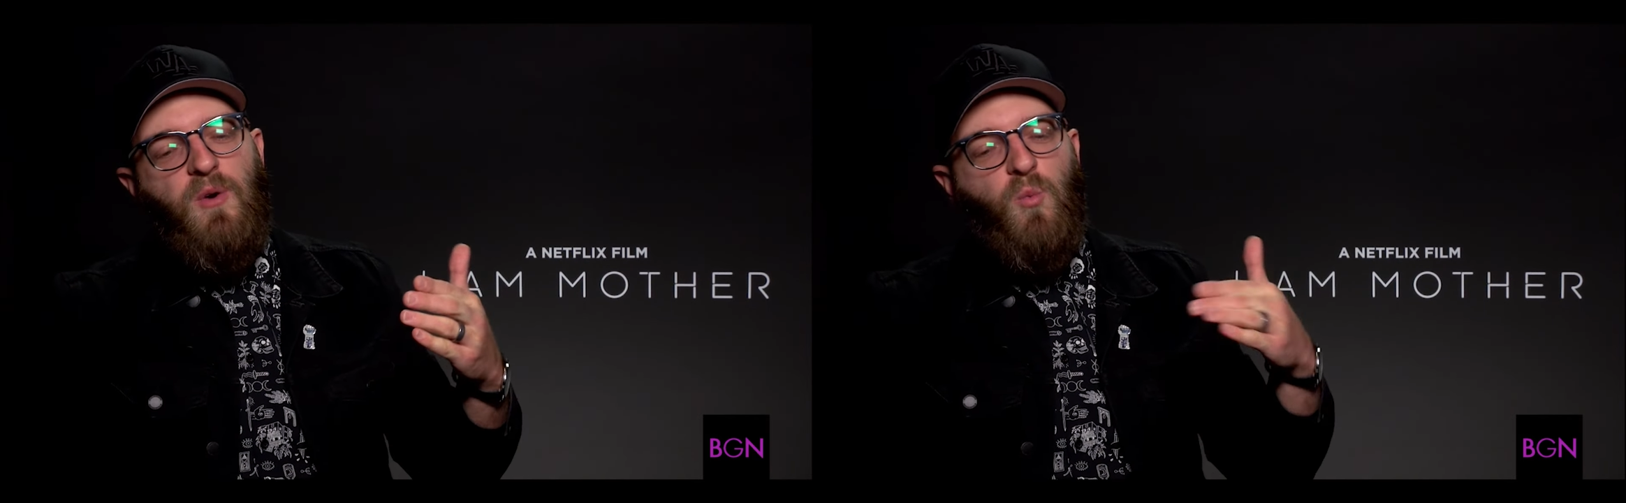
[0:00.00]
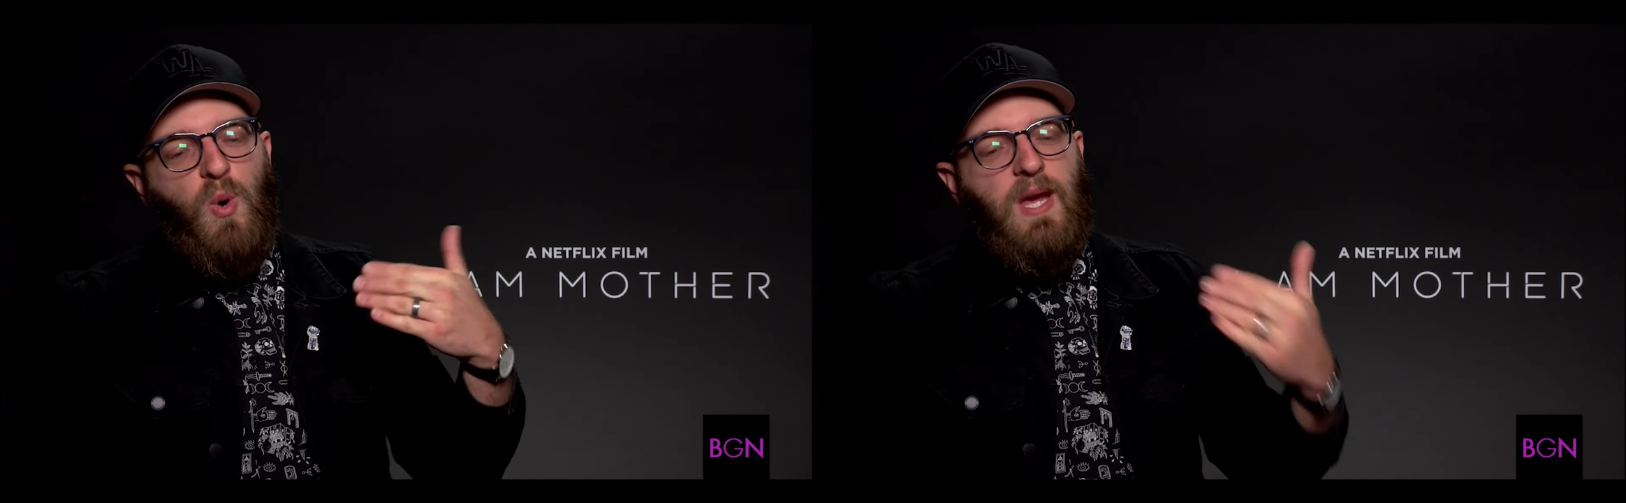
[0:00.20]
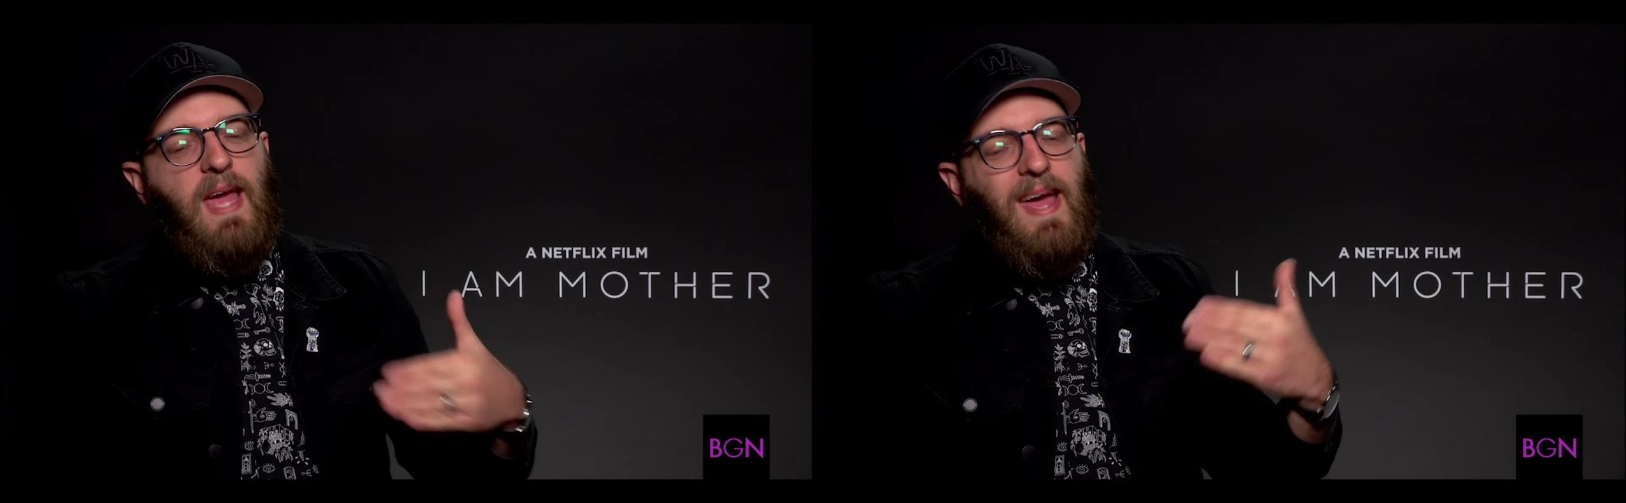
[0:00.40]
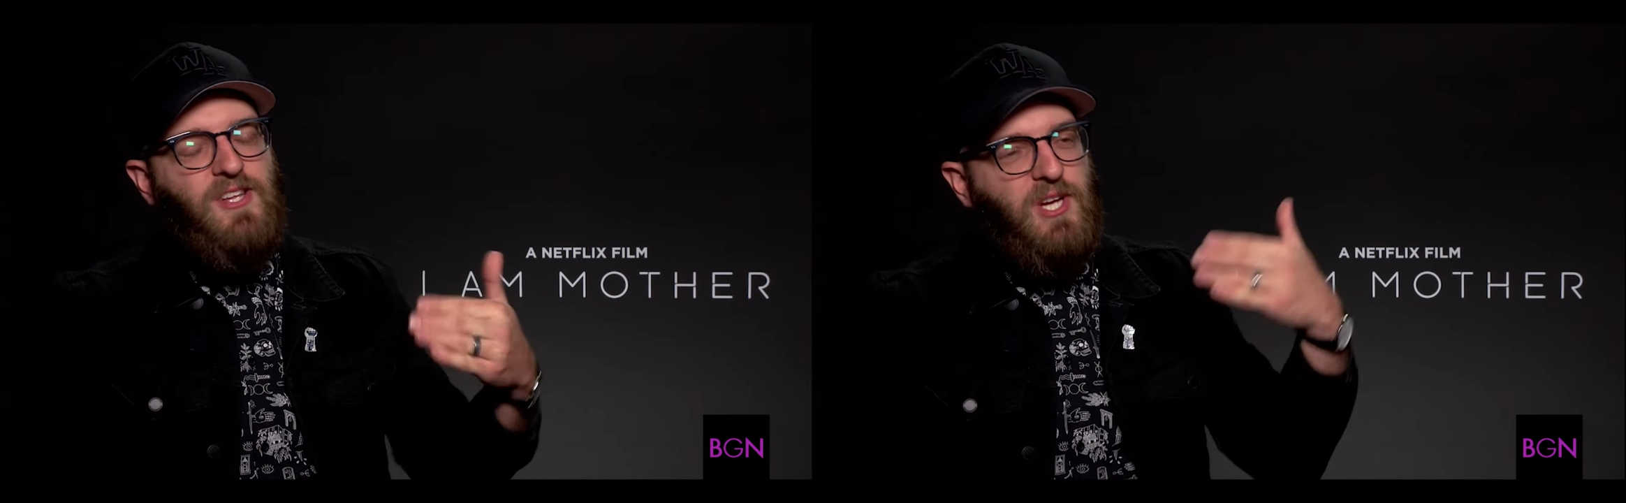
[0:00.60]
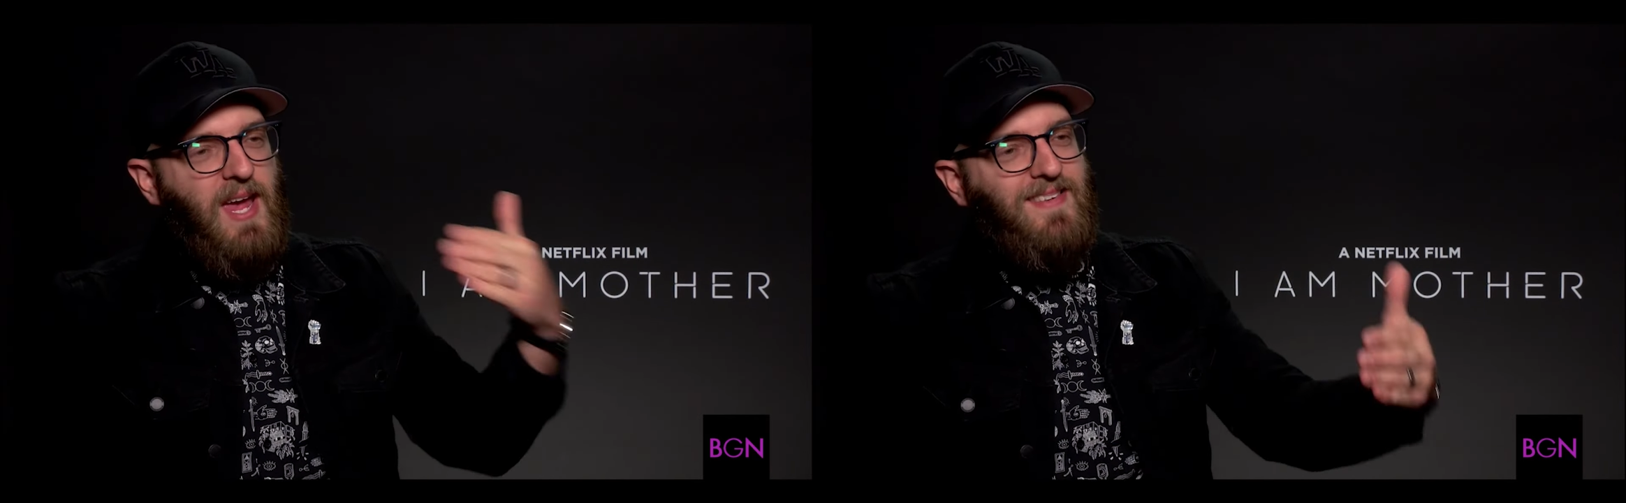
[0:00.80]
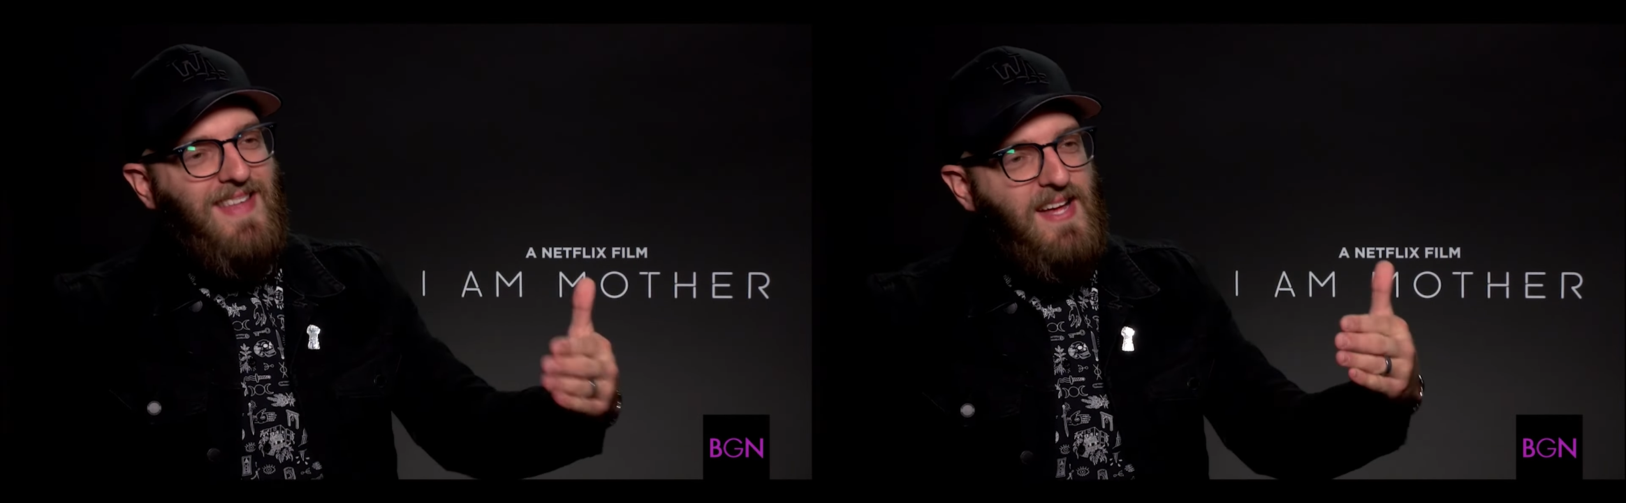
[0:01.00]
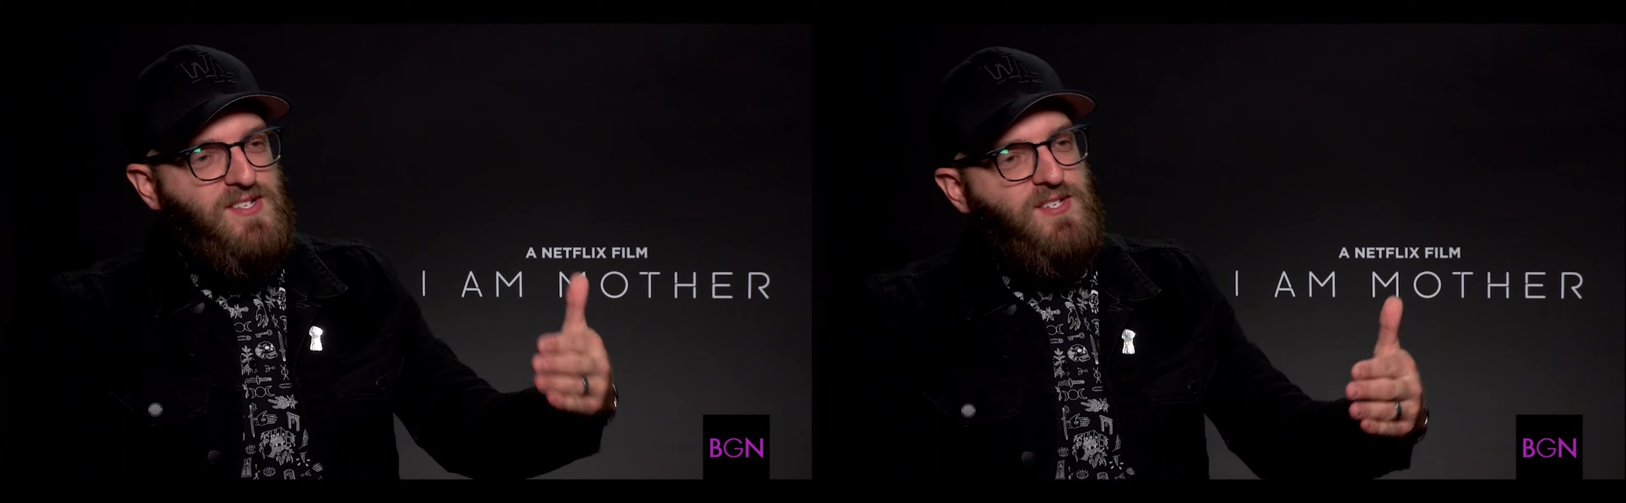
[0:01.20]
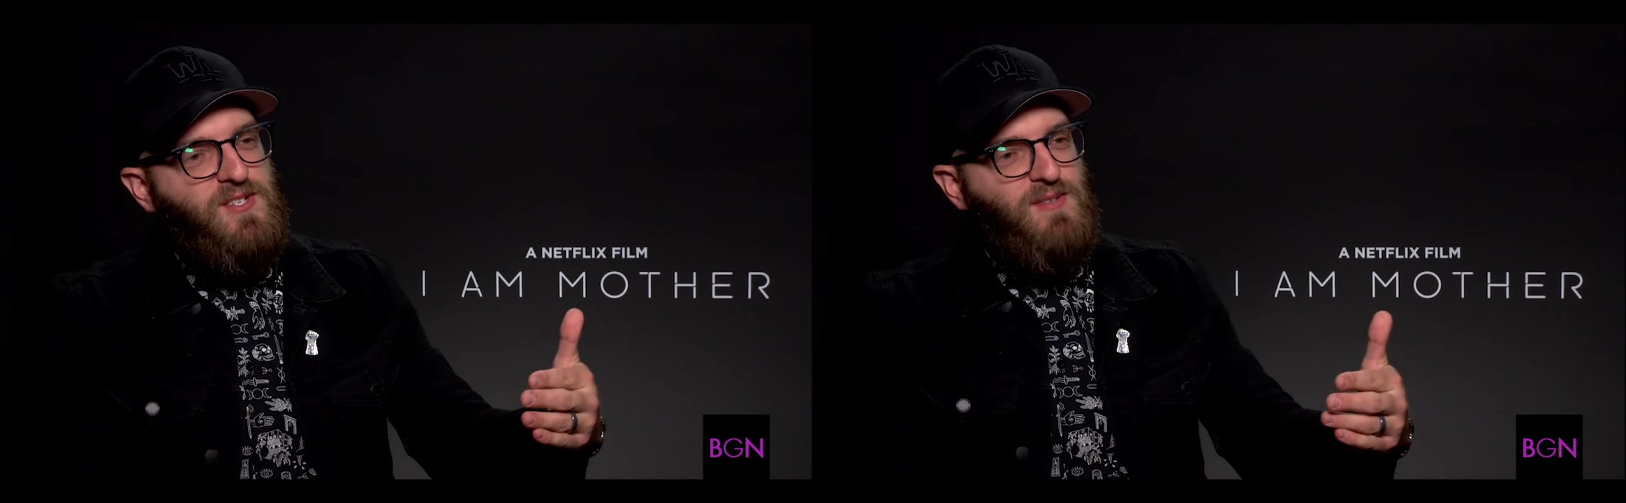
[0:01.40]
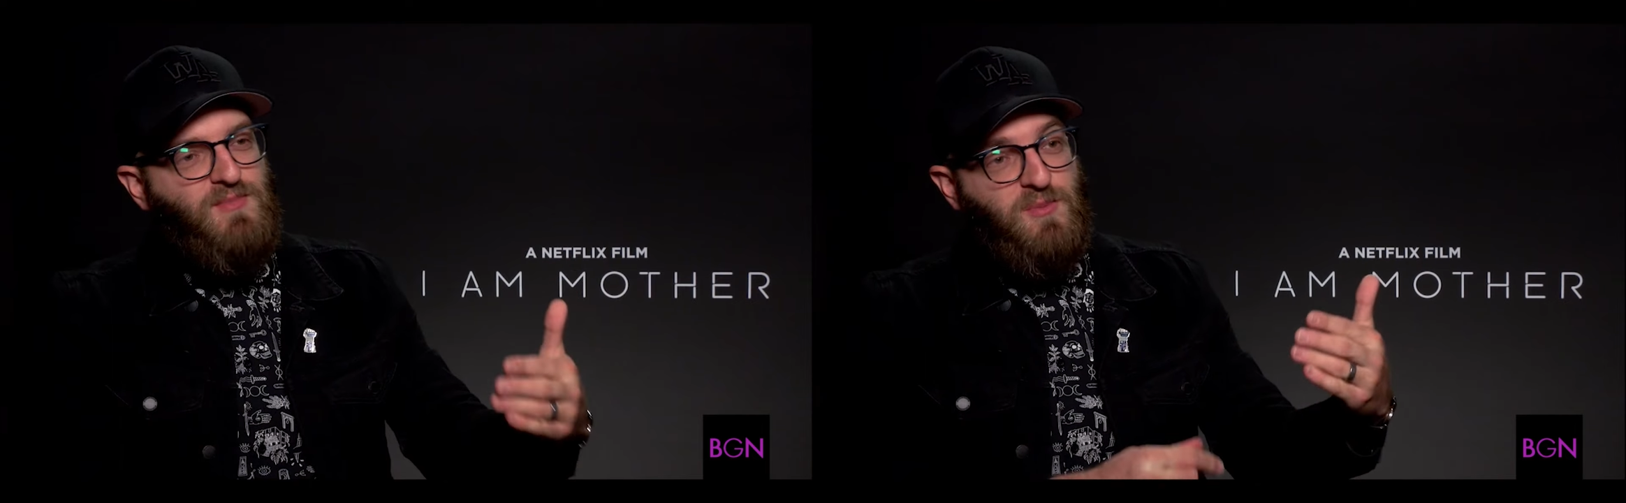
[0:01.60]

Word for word: we educate that system